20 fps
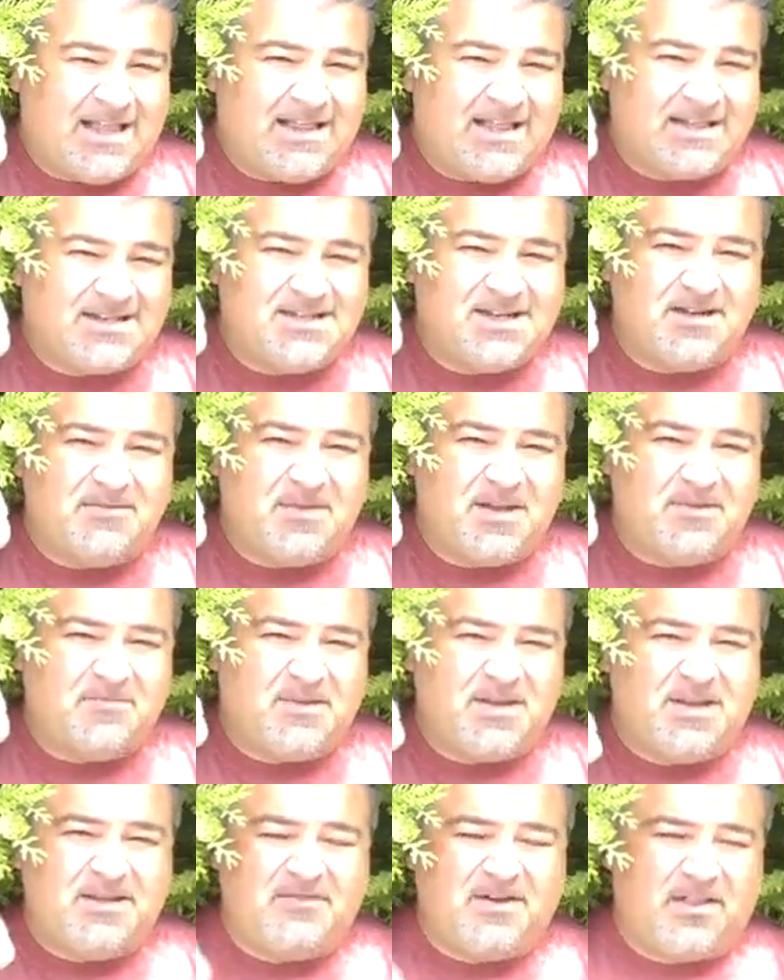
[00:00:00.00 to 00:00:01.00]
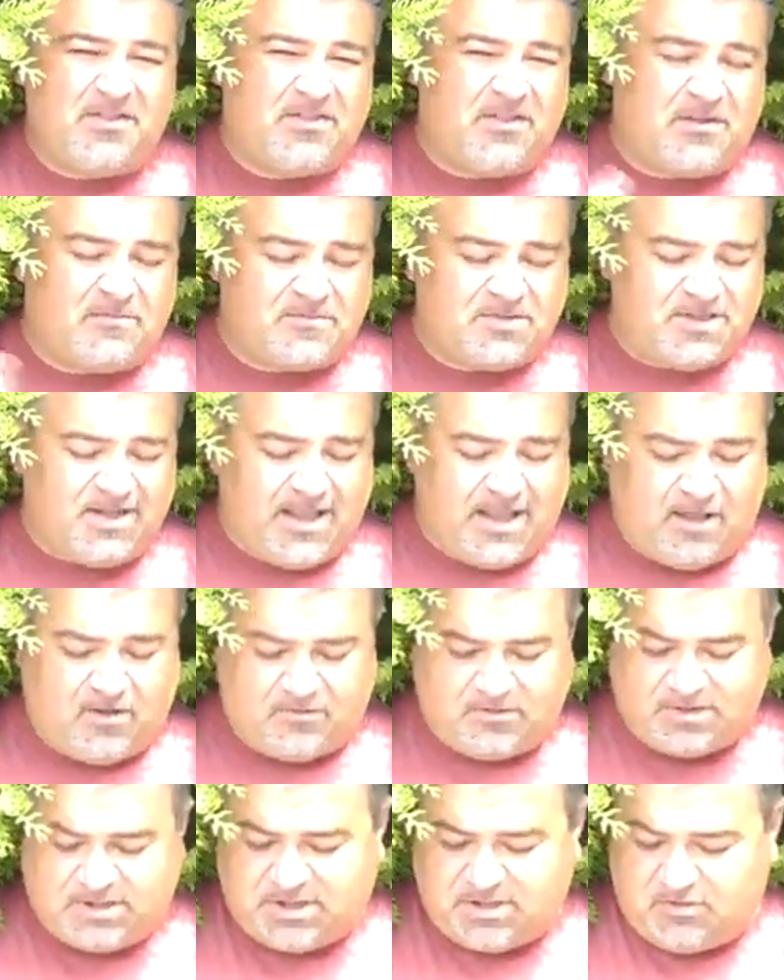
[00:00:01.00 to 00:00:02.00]
that's going to make me give it a thumbs
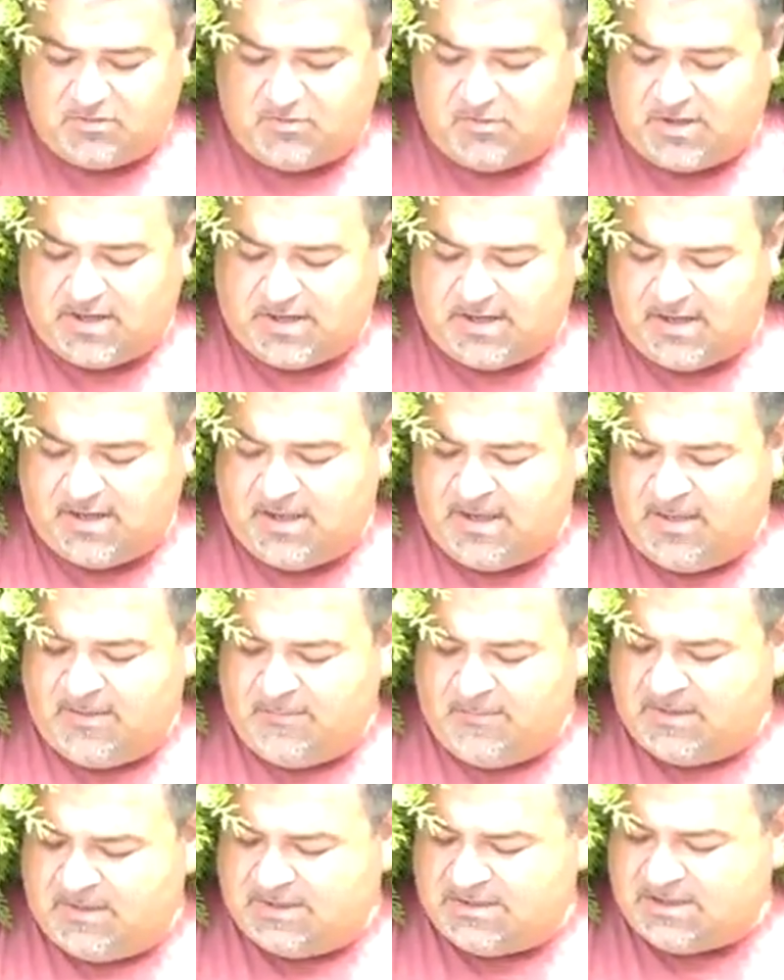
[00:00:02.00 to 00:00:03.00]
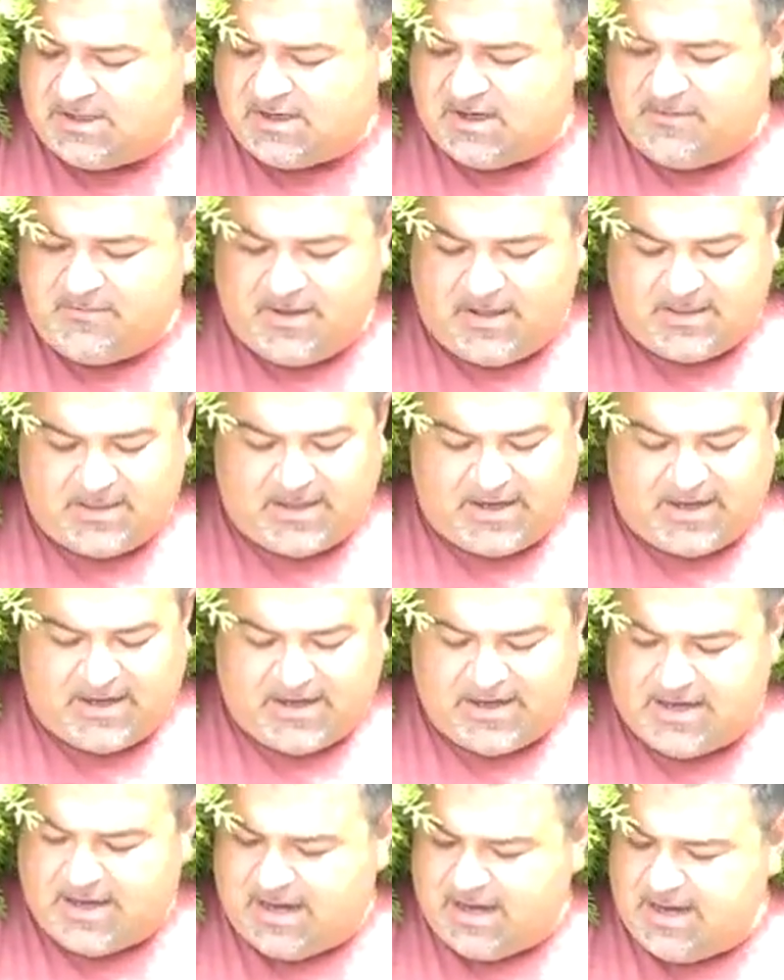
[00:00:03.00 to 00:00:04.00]
down. So sorry about that.
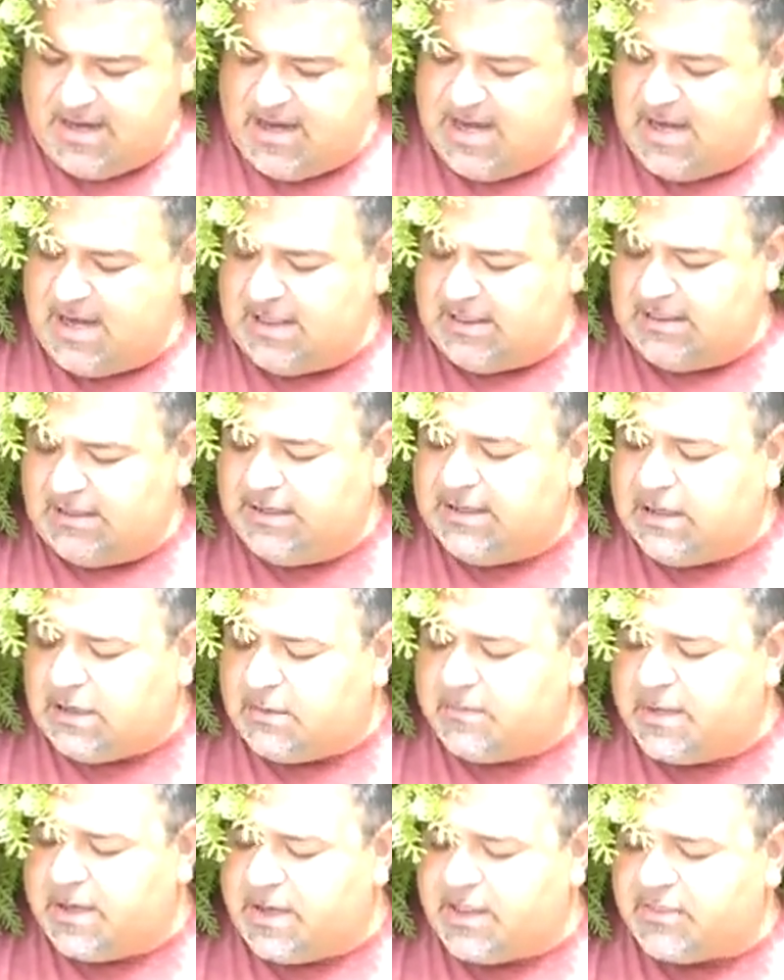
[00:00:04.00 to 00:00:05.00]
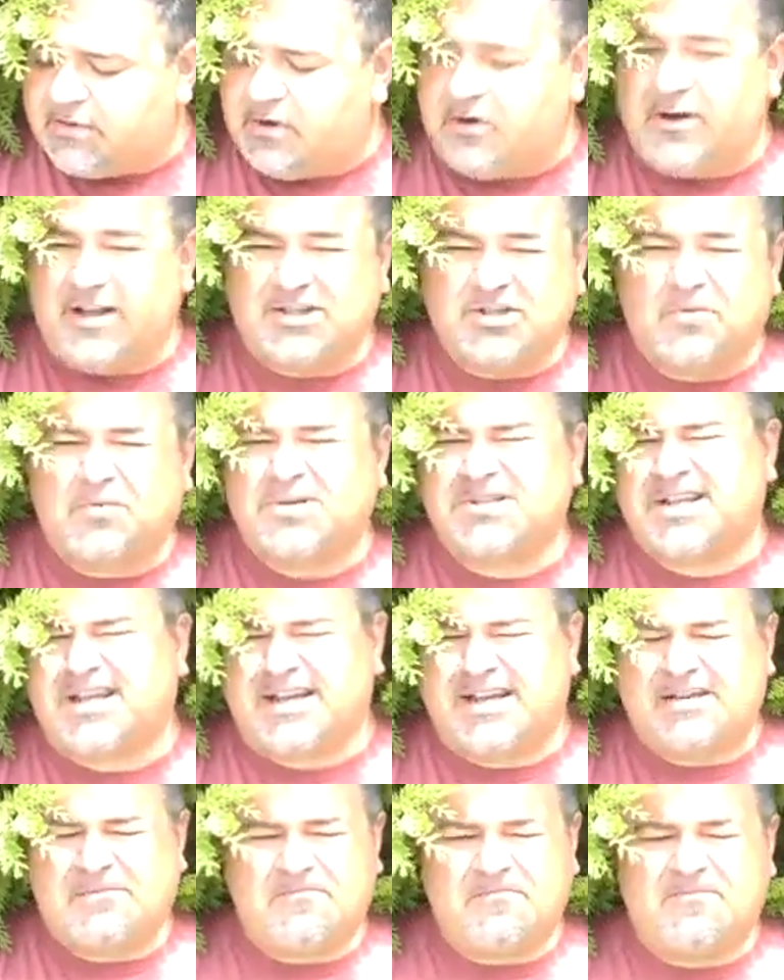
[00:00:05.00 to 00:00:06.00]
I need a little bit of throat. It's almost
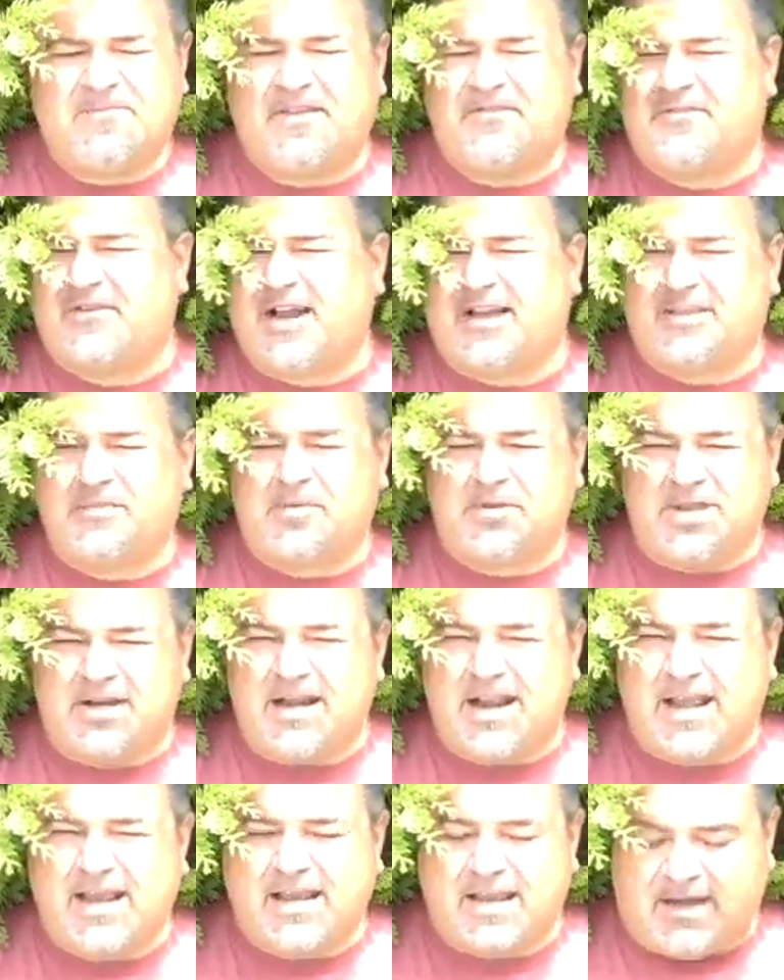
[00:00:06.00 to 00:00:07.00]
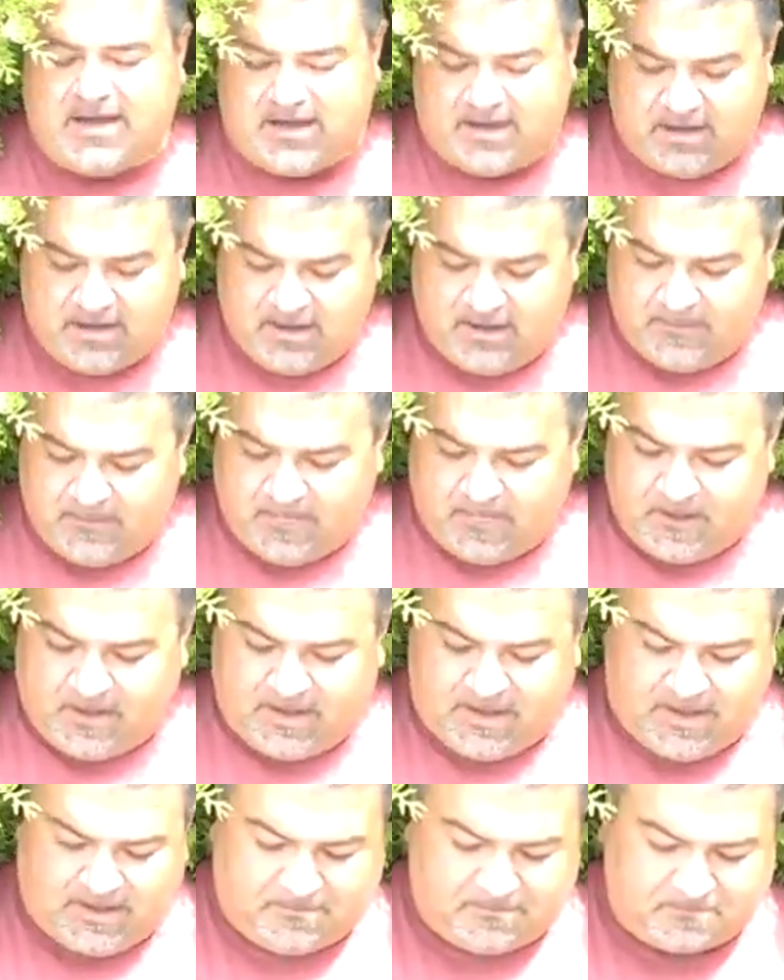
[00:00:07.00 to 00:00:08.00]
like they forgot to put the nick in it.
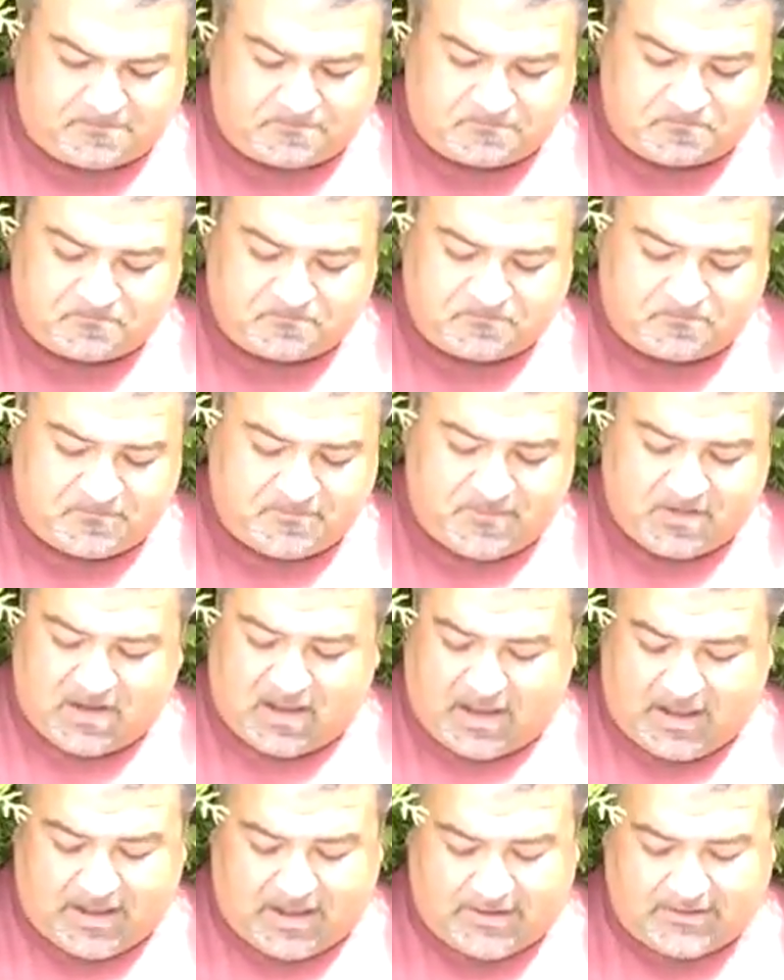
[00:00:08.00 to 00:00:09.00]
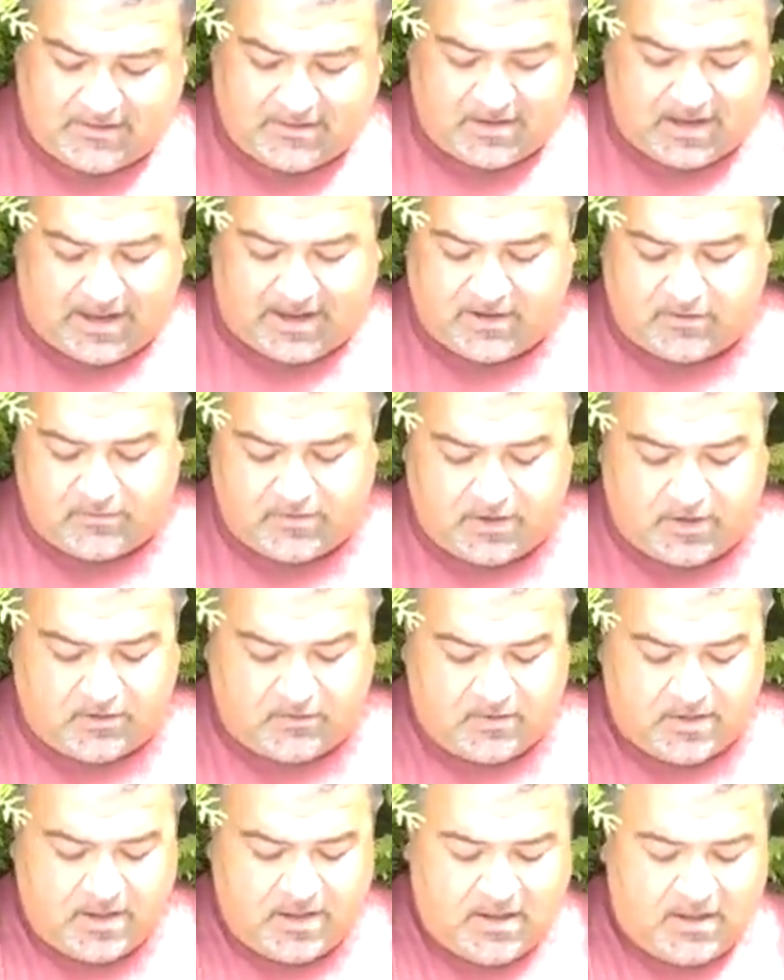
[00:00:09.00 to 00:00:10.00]
Yeah, I don't
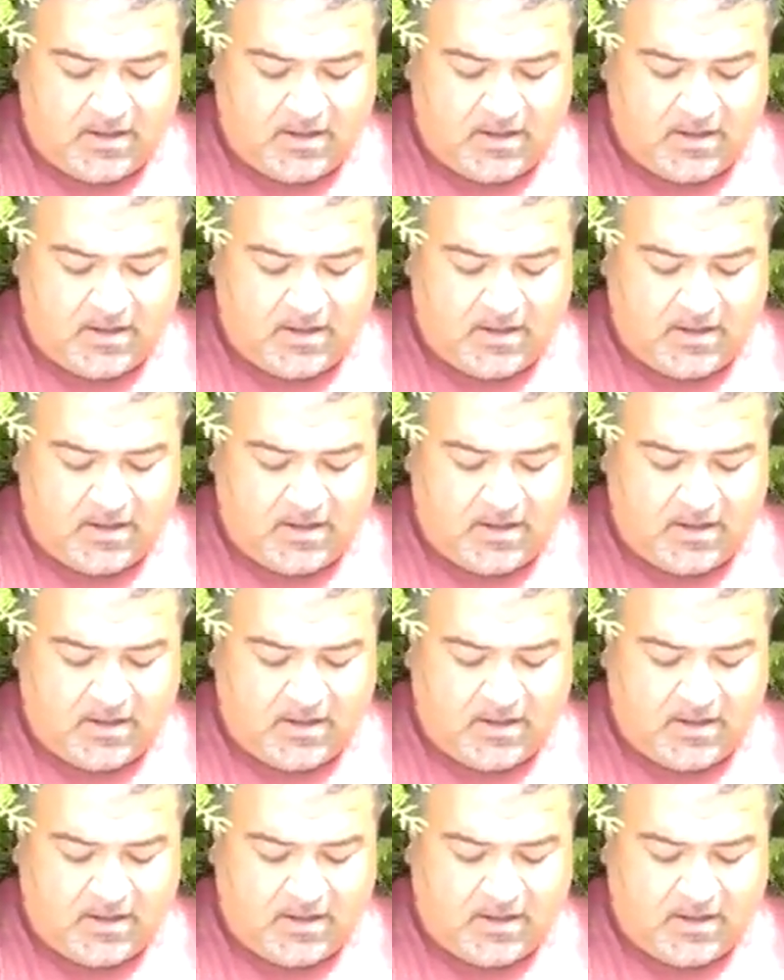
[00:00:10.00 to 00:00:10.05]
know.